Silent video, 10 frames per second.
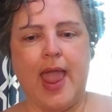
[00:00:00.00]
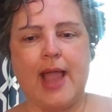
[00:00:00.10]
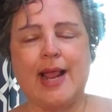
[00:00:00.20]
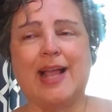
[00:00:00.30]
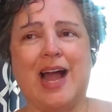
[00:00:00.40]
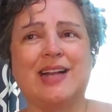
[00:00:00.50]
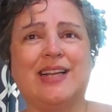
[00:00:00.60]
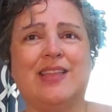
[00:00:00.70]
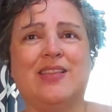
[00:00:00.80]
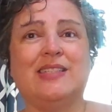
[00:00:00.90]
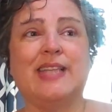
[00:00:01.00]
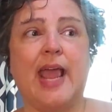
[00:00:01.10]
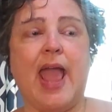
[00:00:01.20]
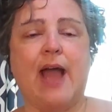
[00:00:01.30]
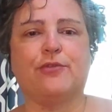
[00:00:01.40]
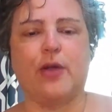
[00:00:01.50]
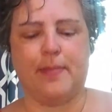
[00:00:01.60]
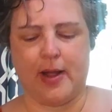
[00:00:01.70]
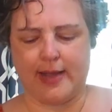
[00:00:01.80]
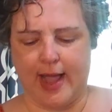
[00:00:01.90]
and I got it in the day after
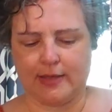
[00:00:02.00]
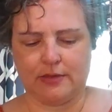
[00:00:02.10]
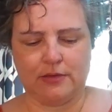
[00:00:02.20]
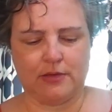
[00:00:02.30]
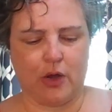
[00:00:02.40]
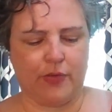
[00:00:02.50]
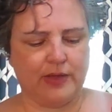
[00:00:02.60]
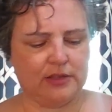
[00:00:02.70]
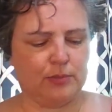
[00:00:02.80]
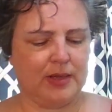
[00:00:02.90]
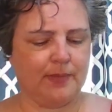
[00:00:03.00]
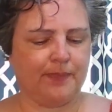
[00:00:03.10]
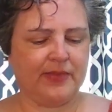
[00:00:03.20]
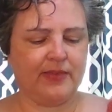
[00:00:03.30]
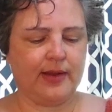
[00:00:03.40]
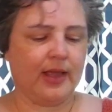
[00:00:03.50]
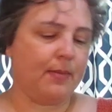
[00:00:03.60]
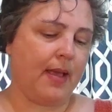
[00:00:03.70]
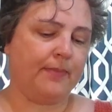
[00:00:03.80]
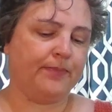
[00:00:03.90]
I podcast. so this has been sitting
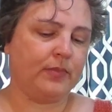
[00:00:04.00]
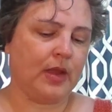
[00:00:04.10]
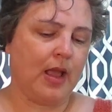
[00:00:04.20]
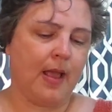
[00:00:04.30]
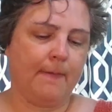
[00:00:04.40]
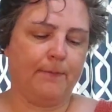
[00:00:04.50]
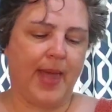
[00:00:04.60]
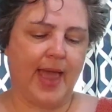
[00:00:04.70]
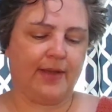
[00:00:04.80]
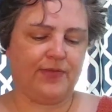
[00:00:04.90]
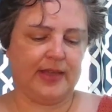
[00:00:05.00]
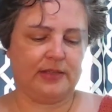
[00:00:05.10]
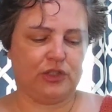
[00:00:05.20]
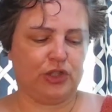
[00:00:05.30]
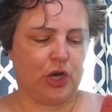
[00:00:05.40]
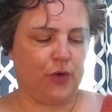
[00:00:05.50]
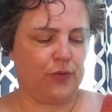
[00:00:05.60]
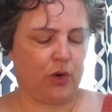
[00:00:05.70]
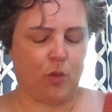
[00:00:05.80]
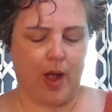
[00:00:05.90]
in my bag of things to show
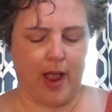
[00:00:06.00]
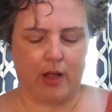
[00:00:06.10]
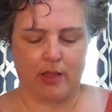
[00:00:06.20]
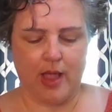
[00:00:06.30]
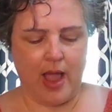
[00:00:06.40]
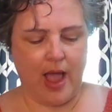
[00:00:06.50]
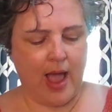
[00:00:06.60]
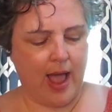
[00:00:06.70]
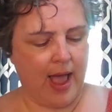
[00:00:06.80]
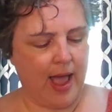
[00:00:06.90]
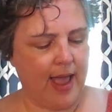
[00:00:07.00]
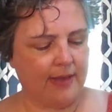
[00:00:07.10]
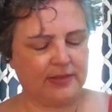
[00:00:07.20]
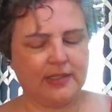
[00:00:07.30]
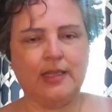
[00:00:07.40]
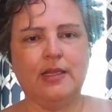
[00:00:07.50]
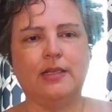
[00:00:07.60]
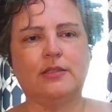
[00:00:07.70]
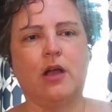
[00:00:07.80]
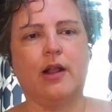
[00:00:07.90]
for a while. I've seen
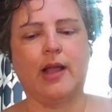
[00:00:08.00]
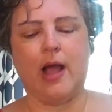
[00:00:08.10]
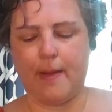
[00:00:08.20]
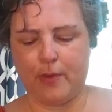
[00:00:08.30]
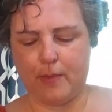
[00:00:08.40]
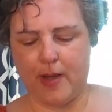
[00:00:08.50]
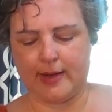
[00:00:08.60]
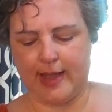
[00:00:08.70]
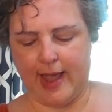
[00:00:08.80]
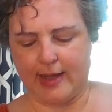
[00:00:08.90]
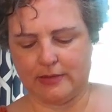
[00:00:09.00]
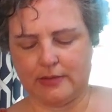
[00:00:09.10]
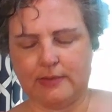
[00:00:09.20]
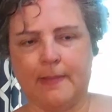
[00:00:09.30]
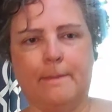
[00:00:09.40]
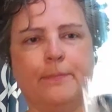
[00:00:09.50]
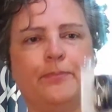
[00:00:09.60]
these on a couple podcasts.